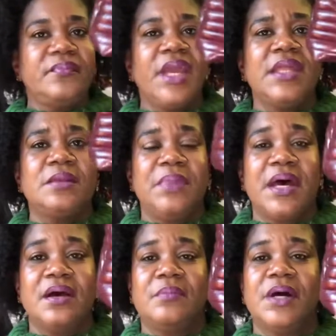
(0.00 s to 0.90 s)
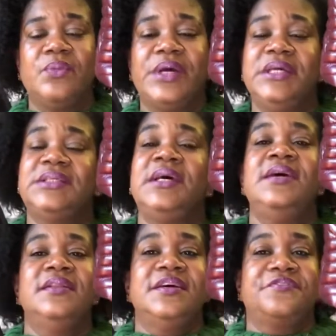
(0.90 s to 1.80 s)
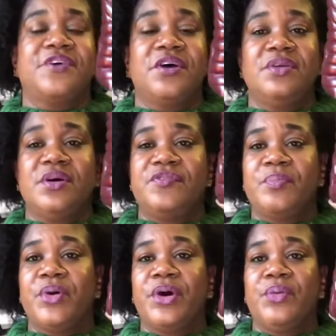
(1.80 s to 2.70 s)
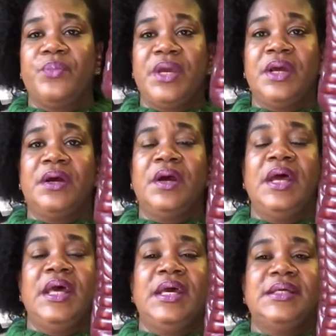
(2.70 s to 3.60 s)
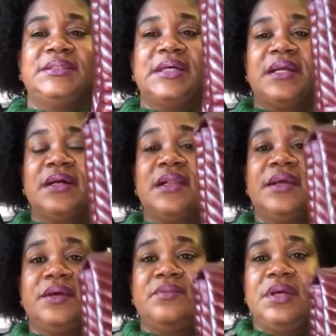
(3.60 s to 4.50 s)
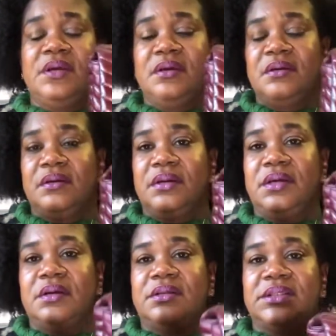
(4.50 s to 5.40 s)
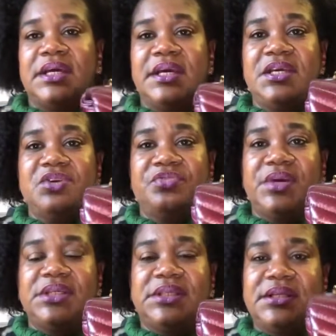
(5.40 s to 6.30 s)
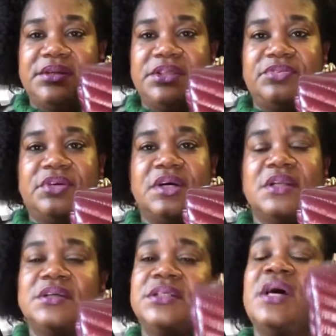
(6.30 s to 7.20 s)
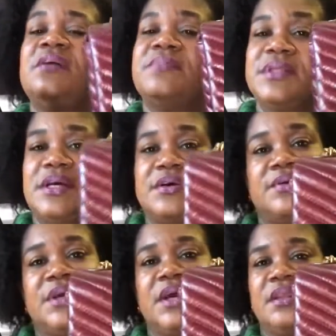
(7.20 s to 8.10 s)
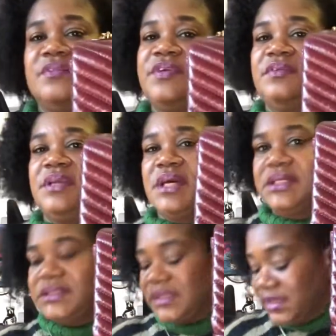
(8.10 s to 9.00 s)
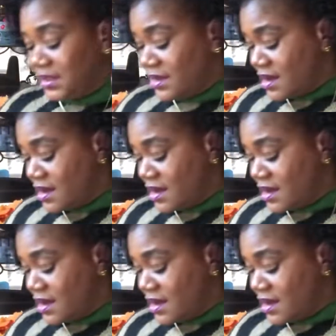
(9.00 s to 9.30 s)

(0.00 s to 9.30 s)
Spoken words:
and the bag on my waist, they're far enough apart where it's not a glaring, it's not in your face that they're different colors, but they go together very nicely.